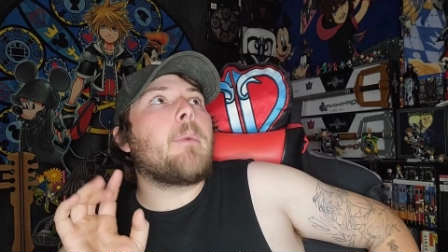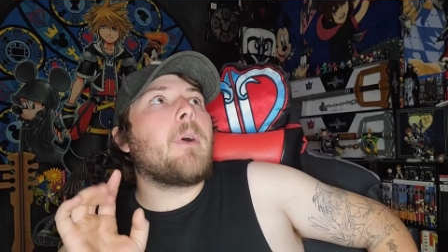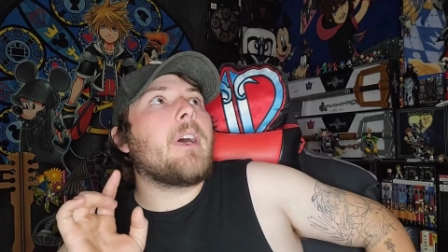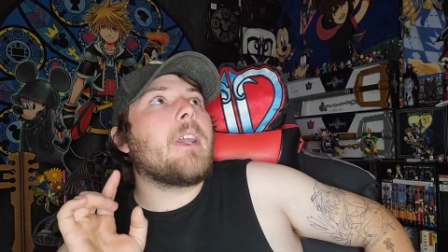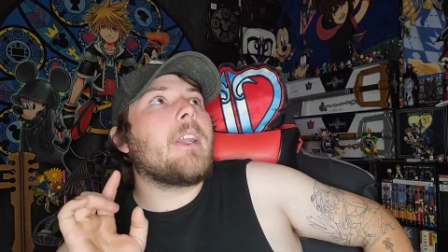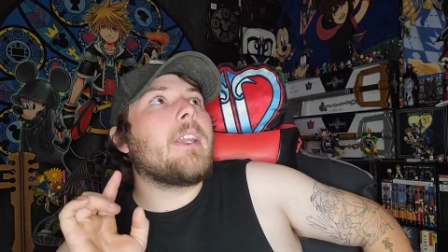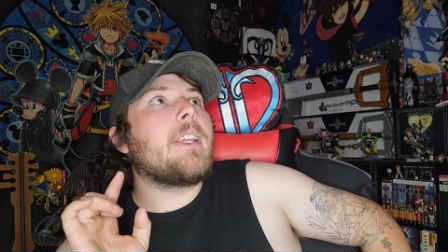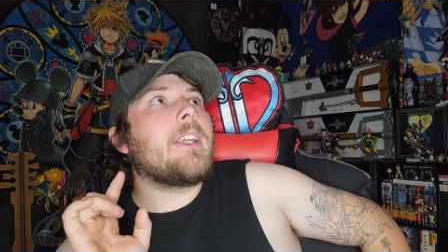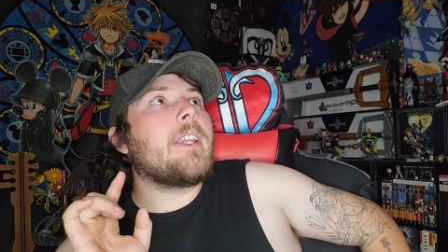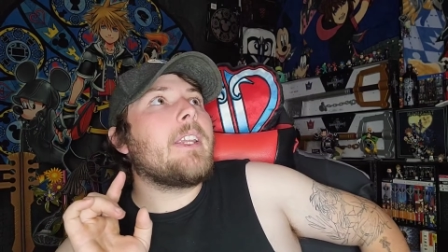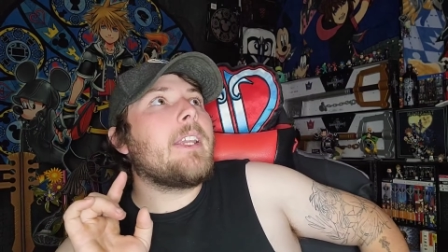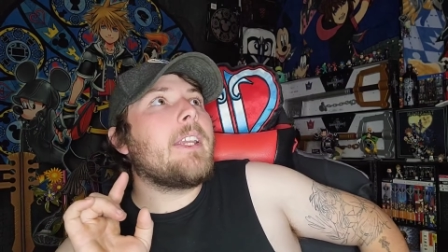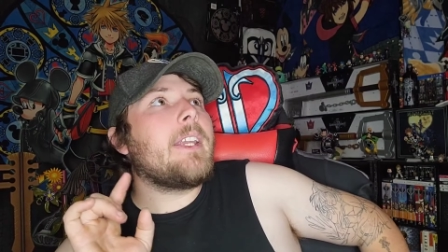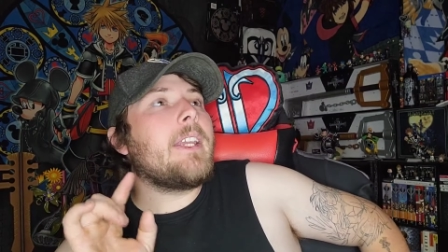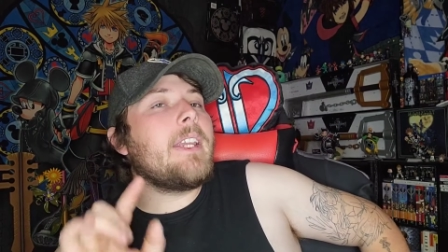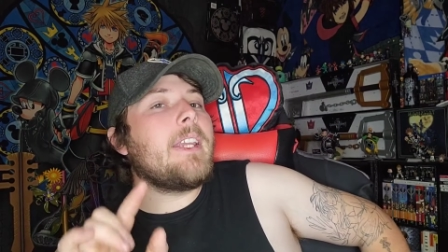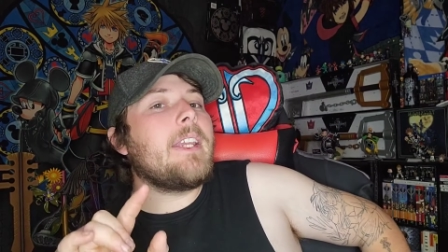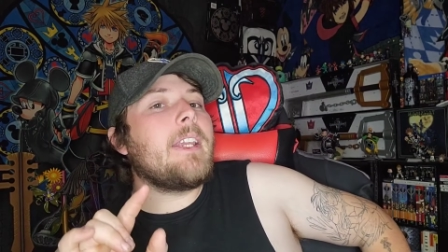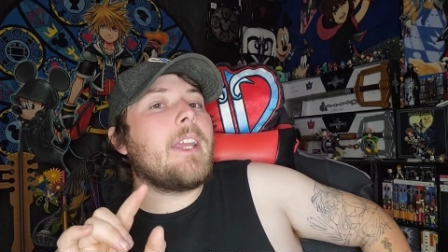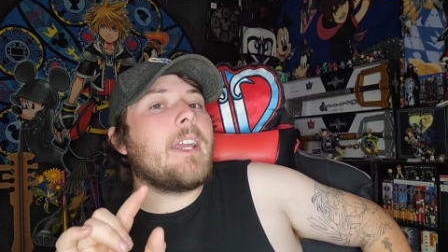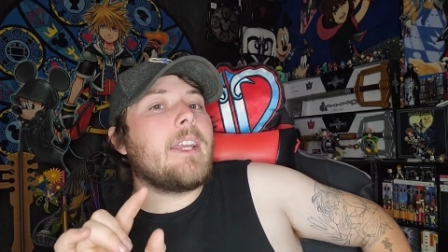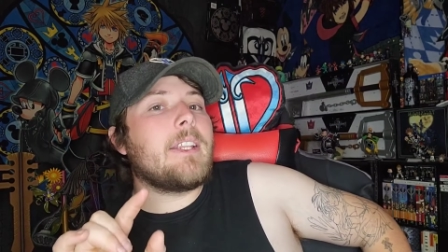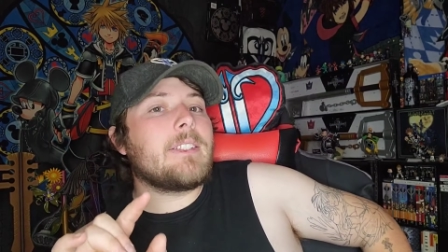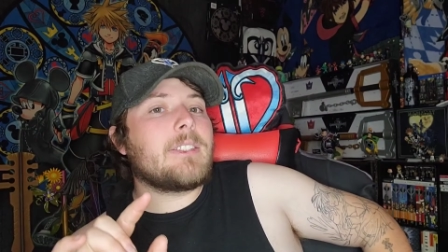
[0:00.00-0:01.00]
but
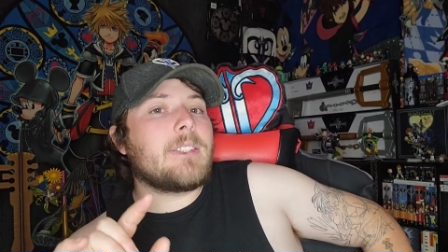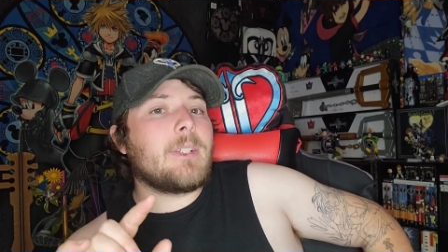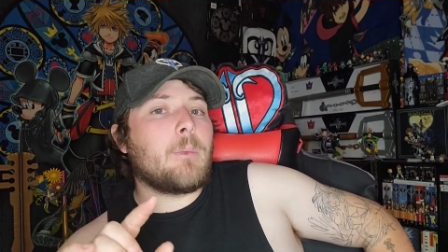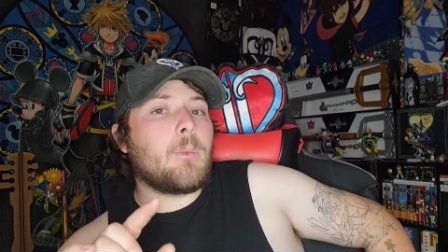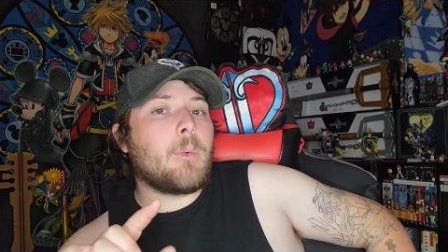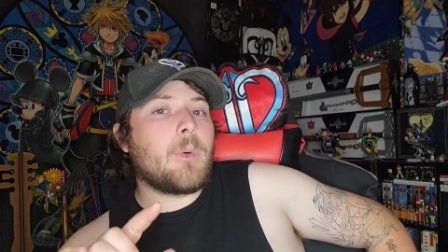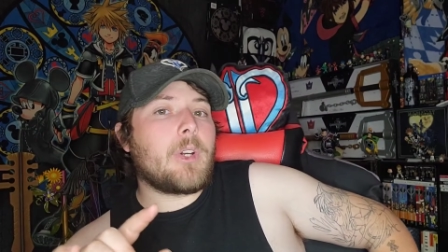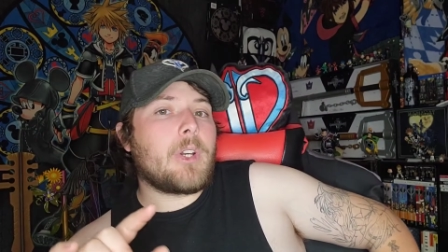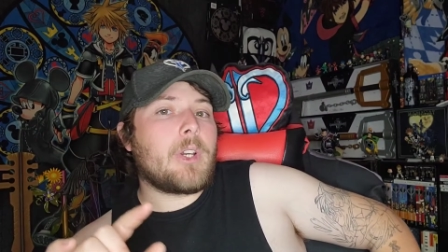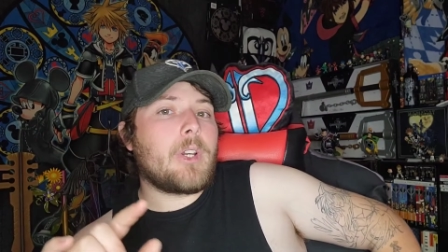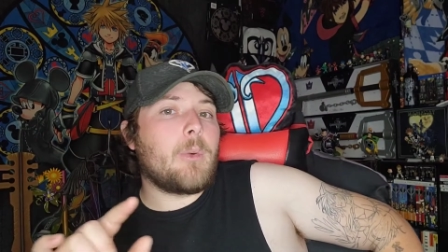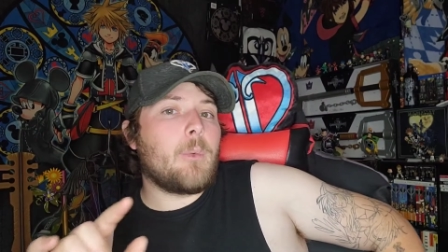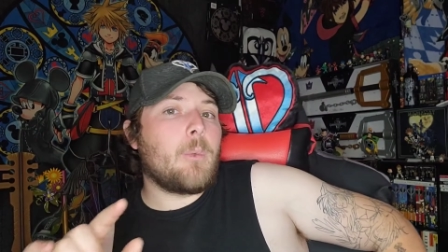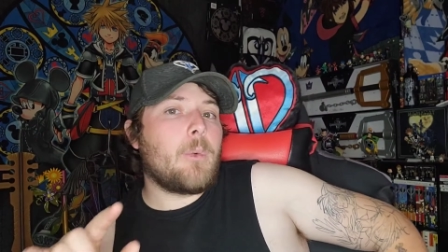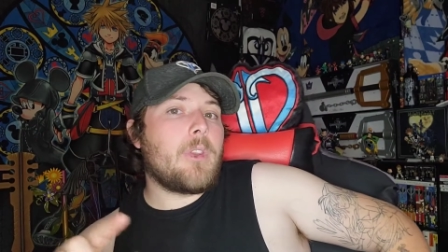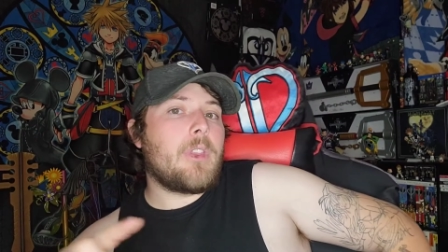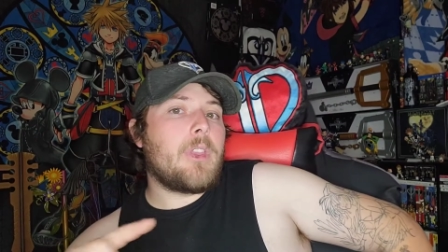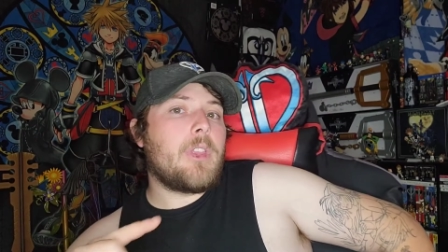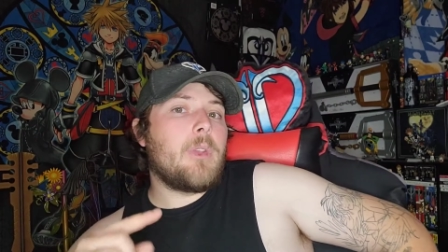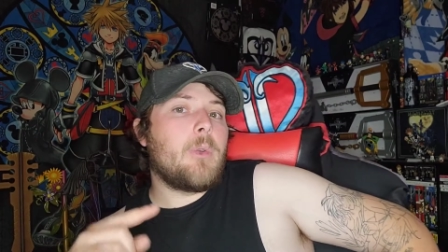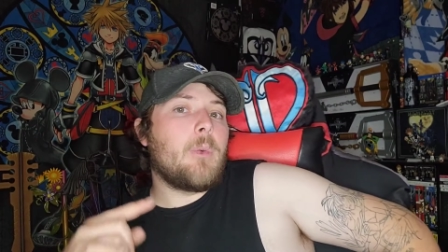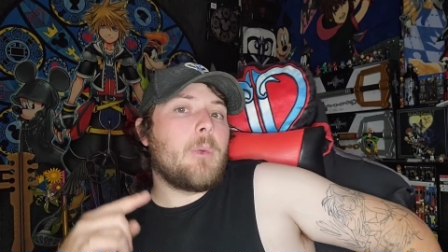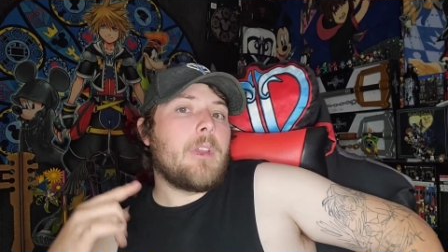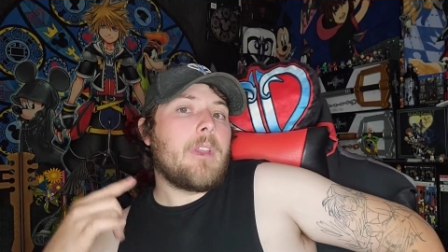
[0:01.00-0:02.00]
he ends up working
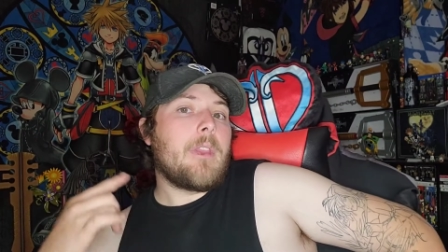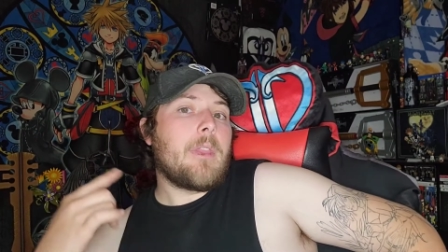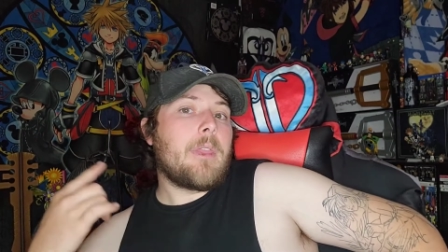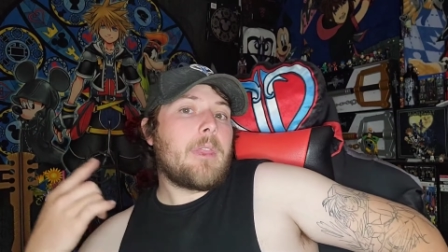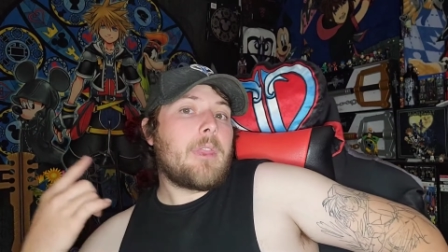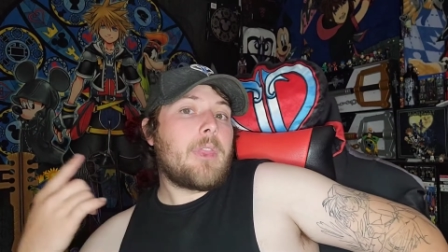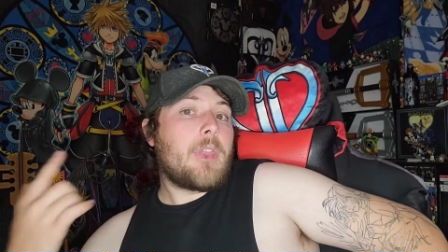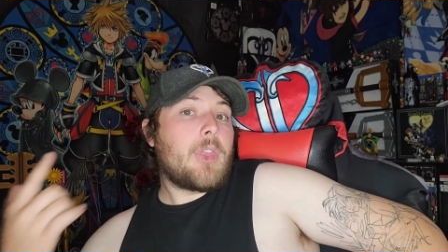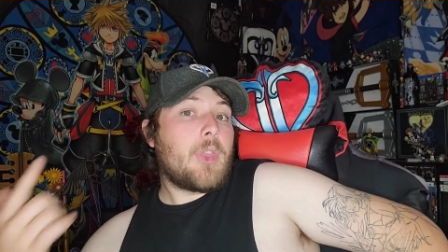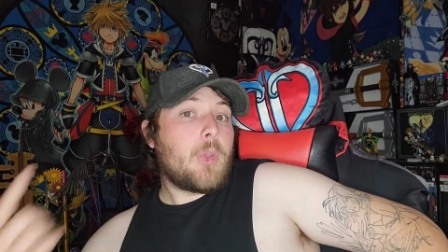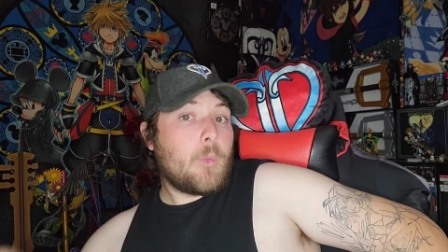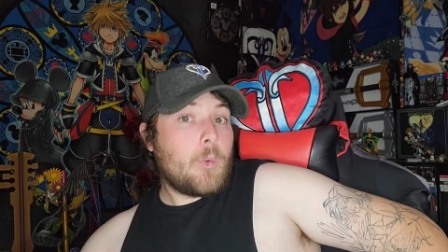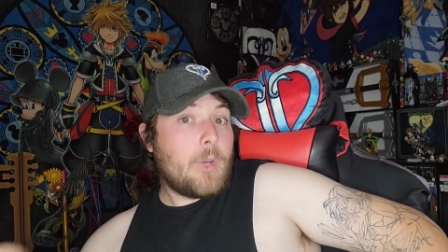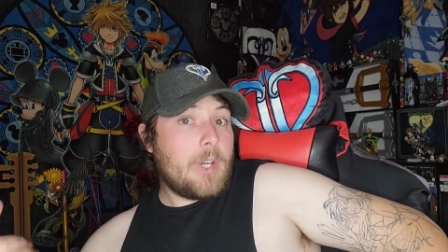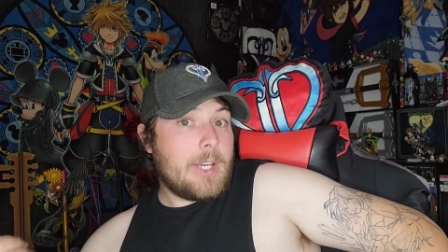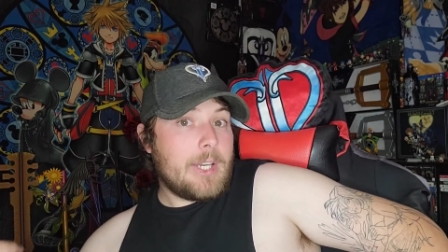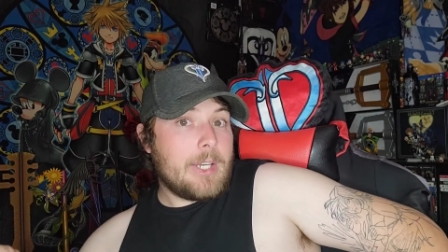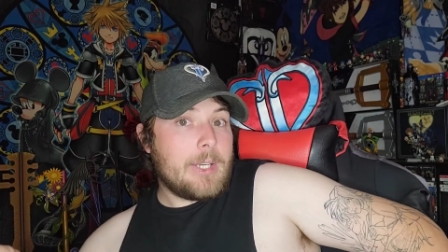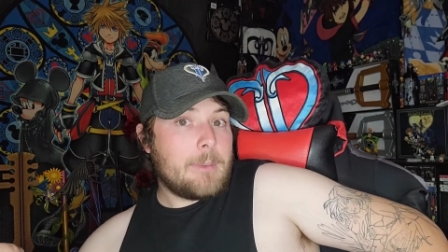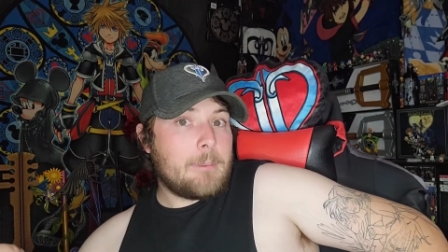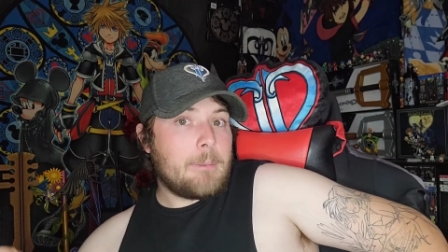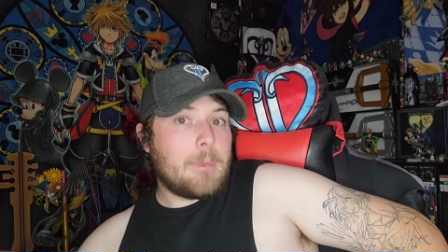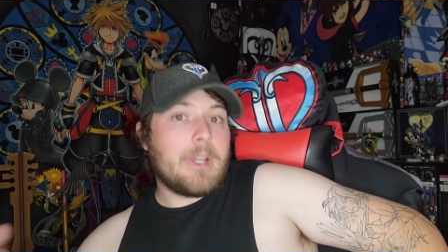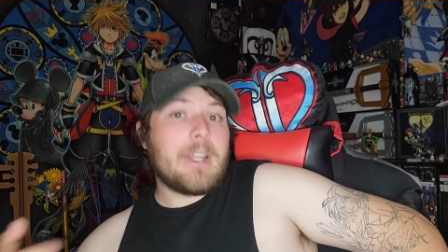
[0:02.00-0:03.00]
with you in three.